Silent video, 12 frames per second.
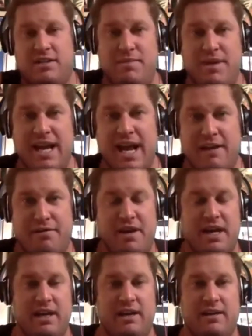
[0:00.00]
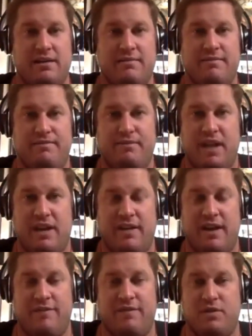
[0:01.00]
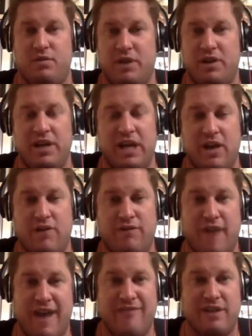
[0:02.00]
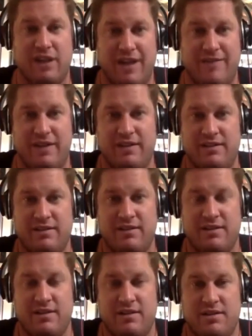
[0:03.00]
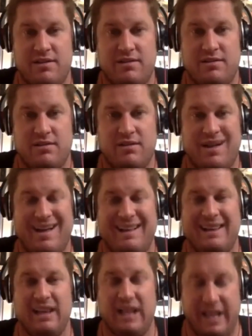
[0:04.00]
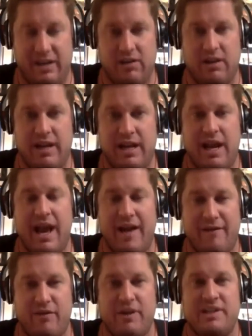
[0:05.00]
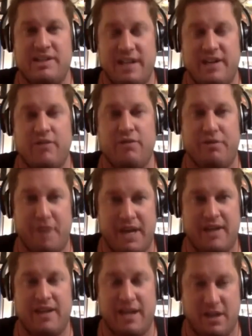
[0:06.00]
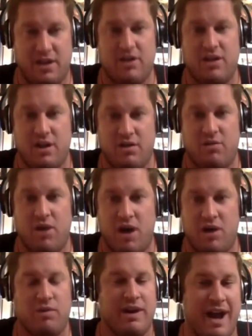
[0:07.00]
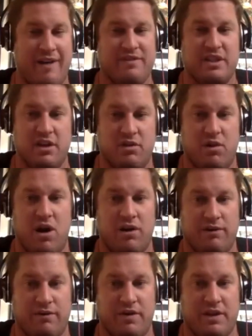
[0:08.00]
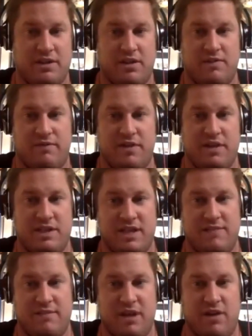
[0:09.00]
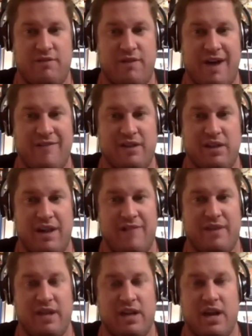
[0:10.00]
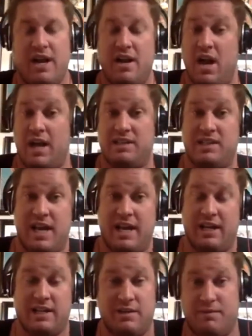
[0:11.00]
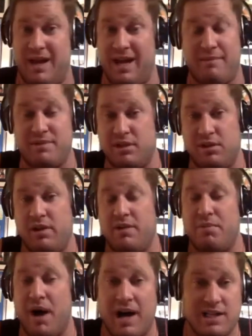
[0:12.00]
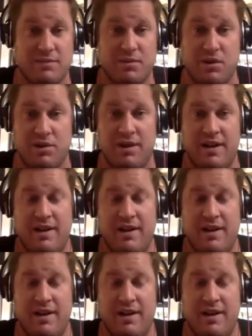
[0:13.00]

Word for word: to me, I think if you really go five and eleven, literally every single thing that could go wrong would have to go wrong for the for this team to go five and eleven. Not saying it's absolutely impossible,